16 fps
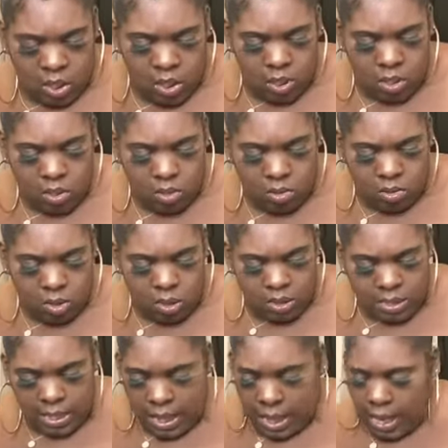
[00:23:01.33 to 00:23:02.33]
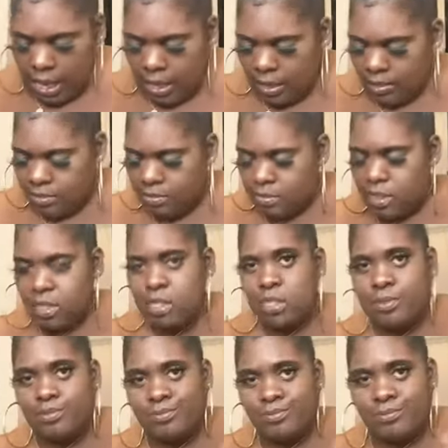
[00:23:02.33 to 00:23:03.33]
nickels and dimes.
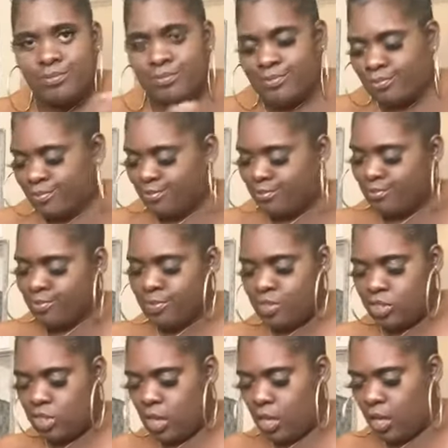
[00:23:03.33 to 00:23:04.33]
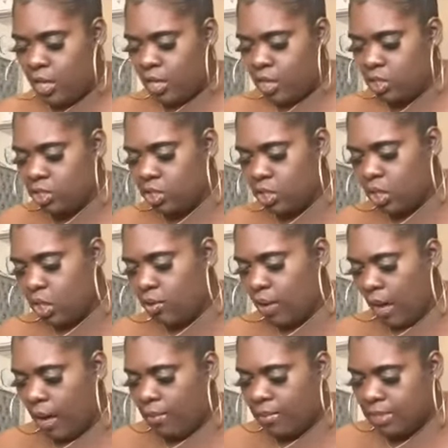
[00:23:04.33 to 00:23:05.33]
Change, you know,
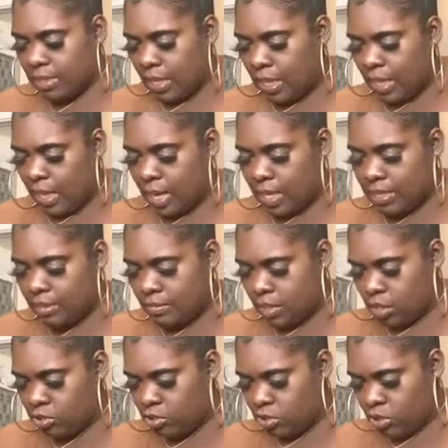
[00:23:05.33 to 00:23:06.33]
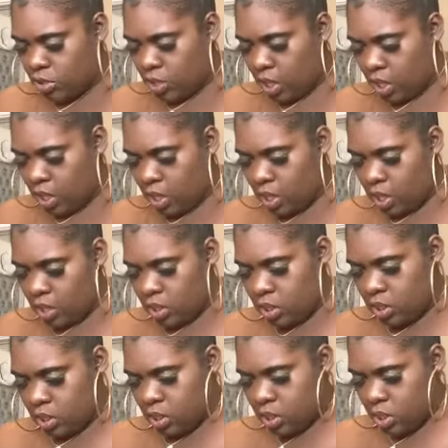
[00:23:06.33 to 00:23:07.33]
I always gotta have some extra
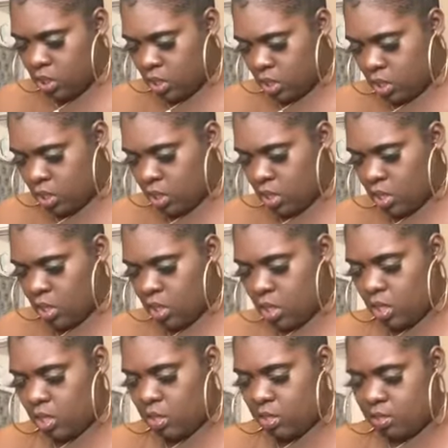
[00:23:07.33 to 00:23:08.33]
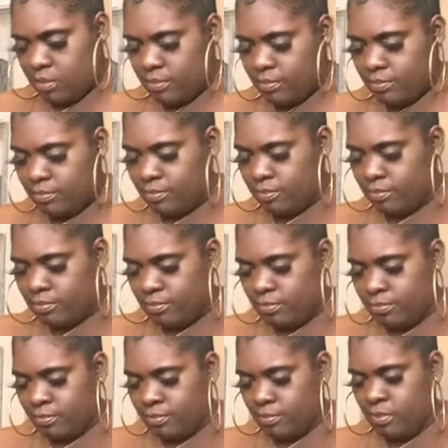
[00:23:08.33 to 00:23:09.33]
change. Oh,
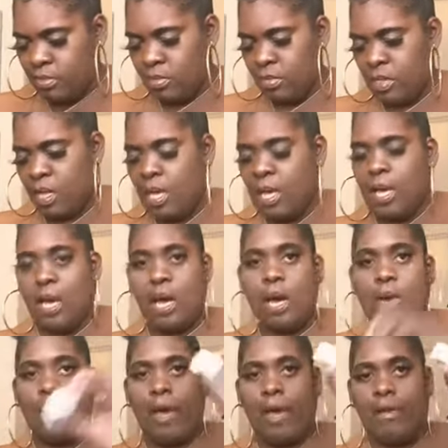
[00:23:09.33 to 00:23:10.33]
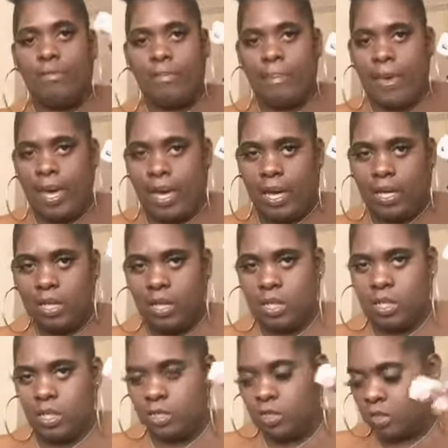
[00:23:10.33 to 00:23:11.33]
I have a back
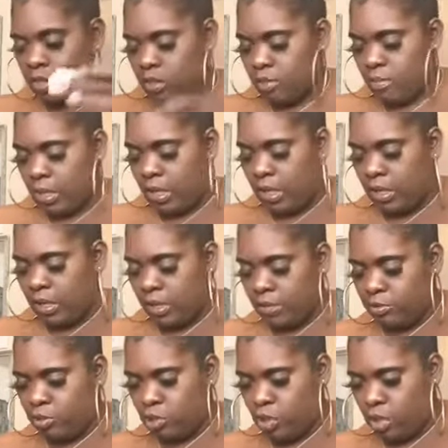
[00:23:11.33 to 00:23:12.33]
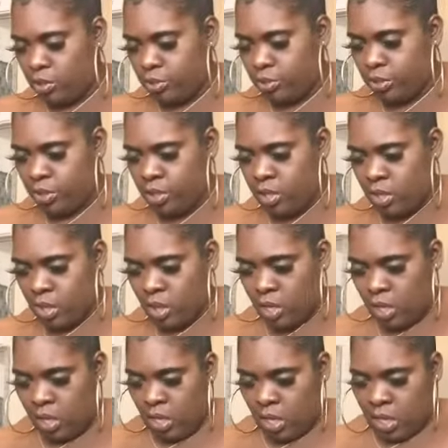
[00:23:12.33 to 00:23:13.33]
for my charger,
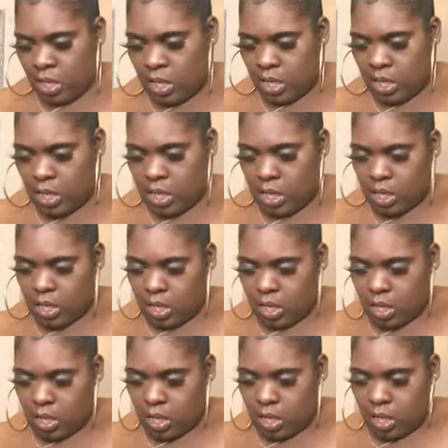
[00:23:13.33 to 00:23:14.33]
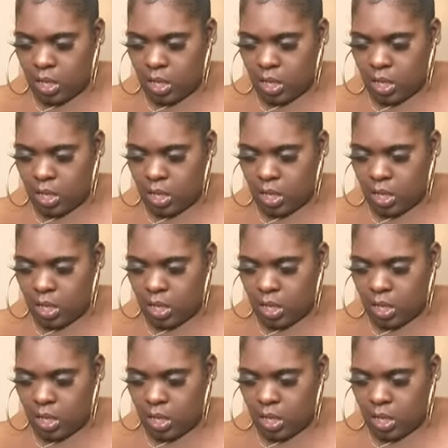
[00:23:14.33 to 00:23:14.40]
and